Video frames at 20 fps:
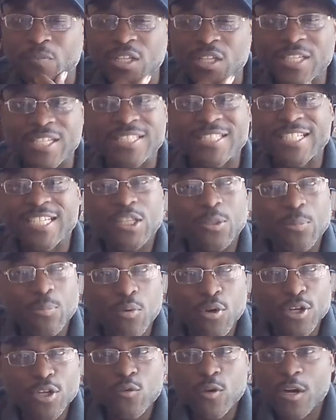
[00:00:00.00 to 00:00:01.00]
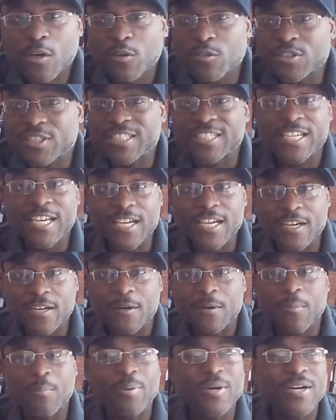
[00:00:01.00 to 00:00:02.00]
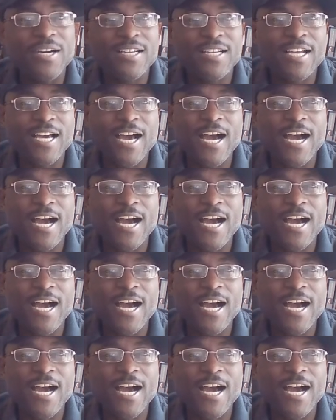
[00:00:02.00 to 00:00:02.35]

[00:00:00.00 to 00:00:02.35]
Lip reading: Does it get the point across? Yeah, but